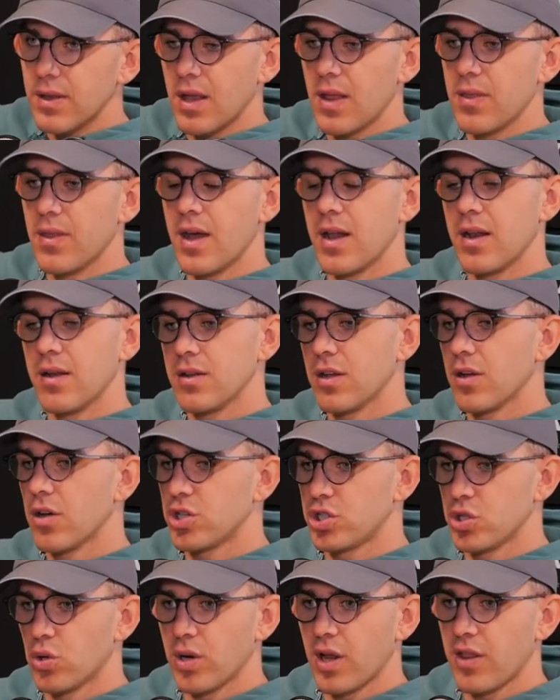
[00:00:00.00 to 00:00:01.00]
and then you
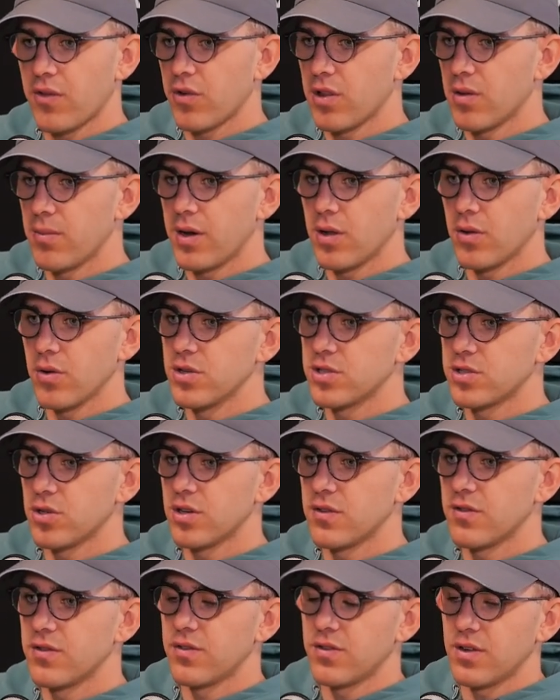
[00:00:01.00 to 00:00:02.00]
got Shorty through the middle, who's
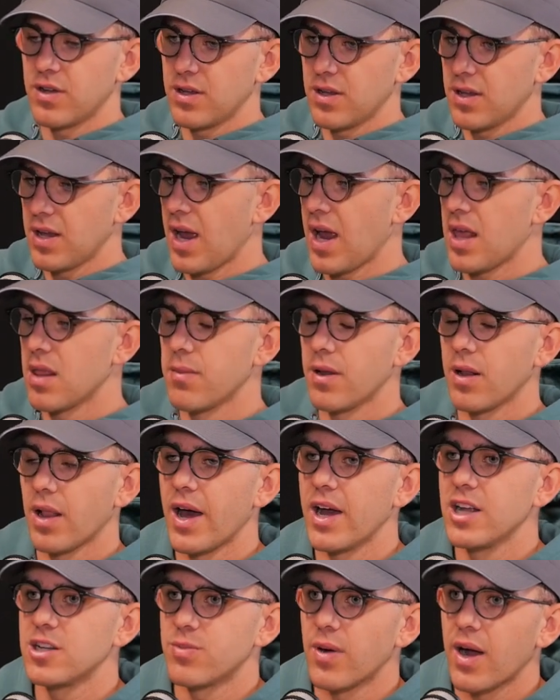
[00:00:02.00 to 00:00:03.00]
sort of in the
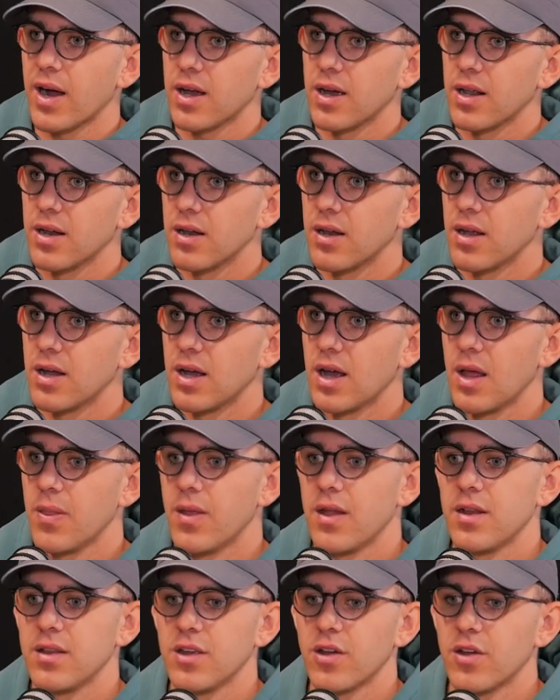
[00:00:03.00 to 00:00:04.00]
middle age bracket,
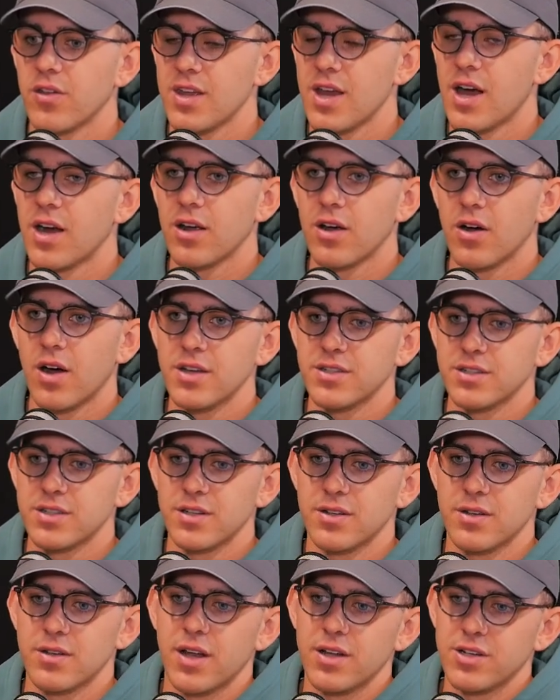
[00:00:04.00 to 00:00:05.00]
and then you got the young guys
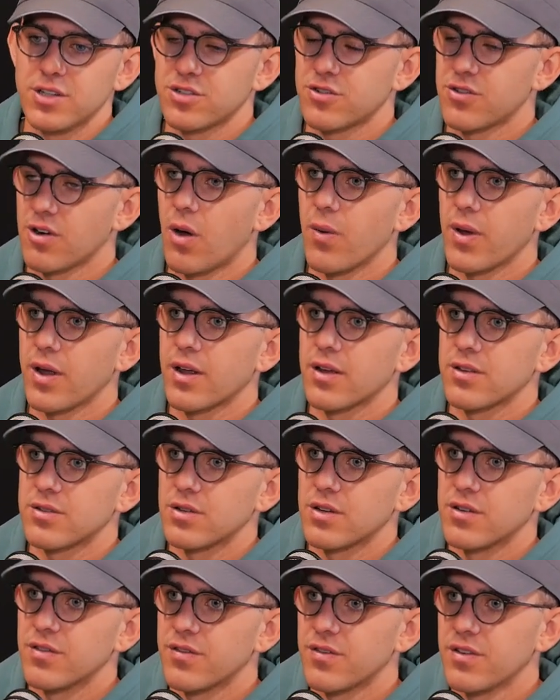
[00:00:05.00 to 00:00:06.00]
that are just growing
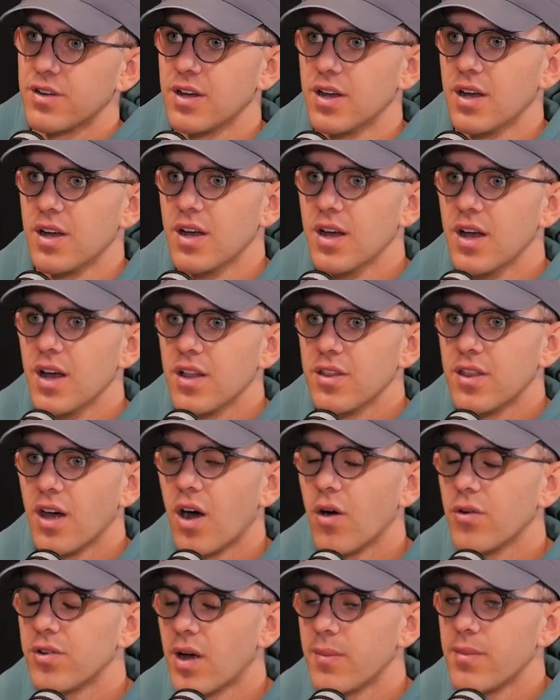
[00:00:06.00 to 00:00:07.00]
sort of the
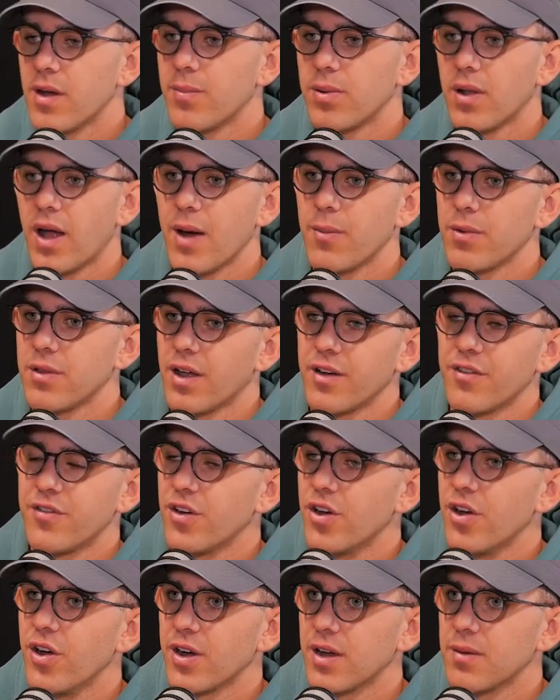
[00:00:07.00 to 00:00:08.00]
whole time they're playing with, like
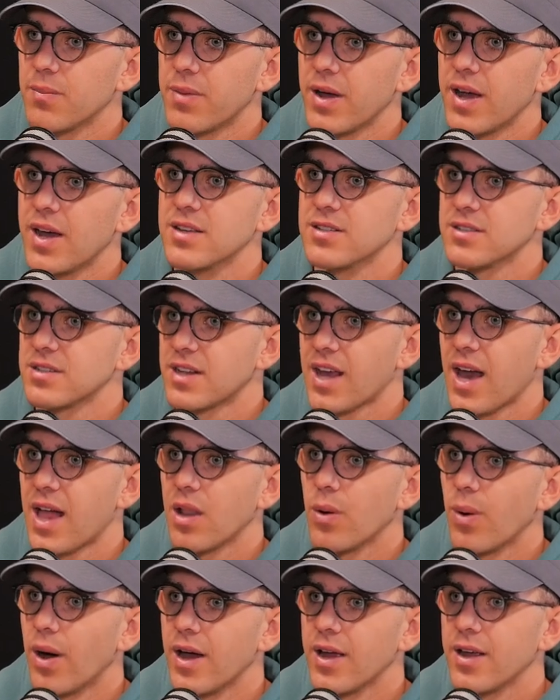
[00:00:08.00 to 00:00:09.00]
Ferg and Pez and
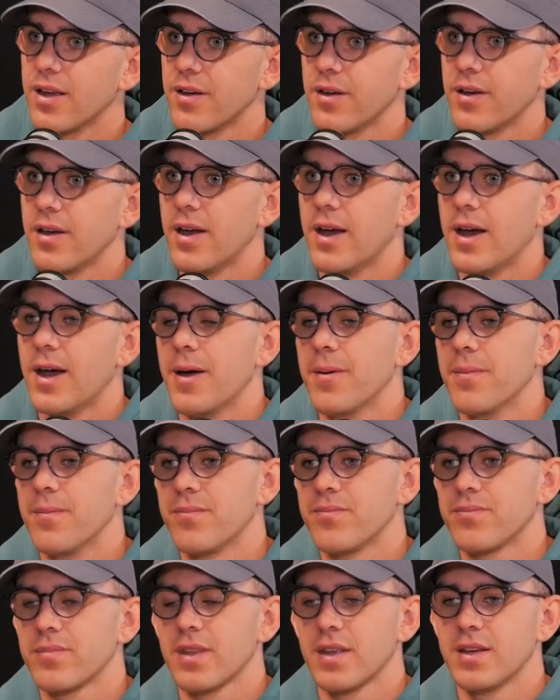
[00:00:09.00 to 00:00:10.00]
Callaway.
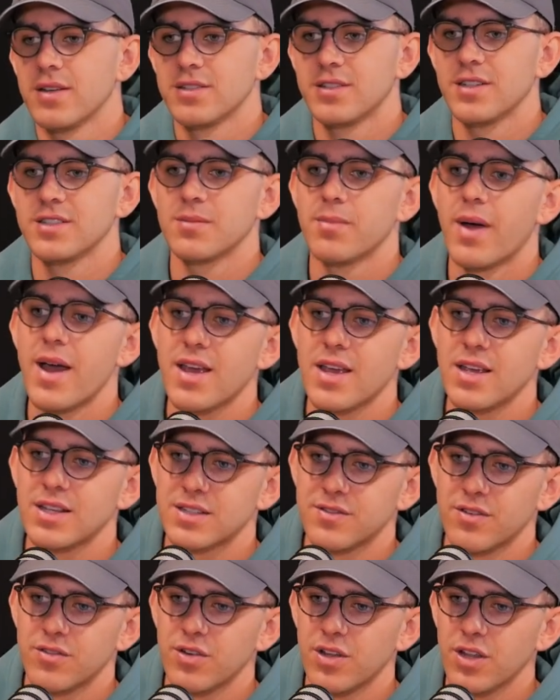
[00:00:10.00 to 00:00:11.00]
So there's the
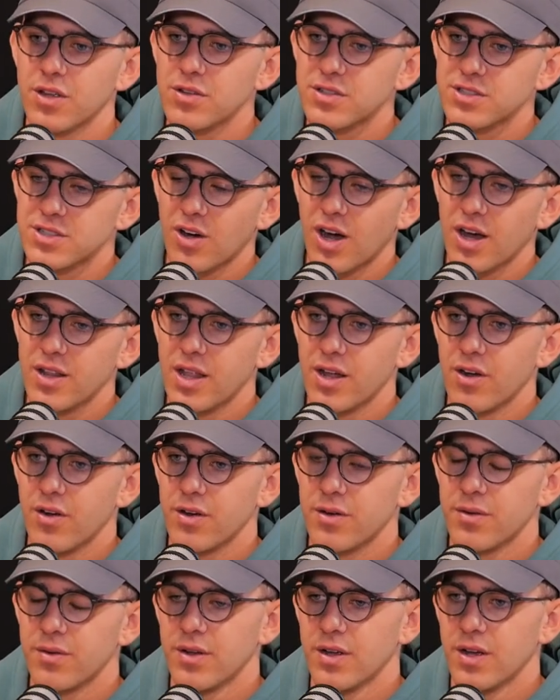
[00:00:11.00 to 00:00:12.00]
makings of a really good side
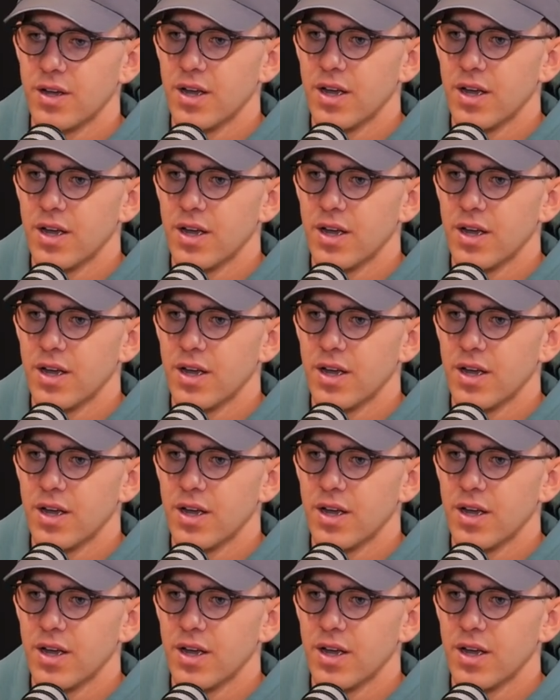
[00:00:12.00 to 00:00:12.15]
there, and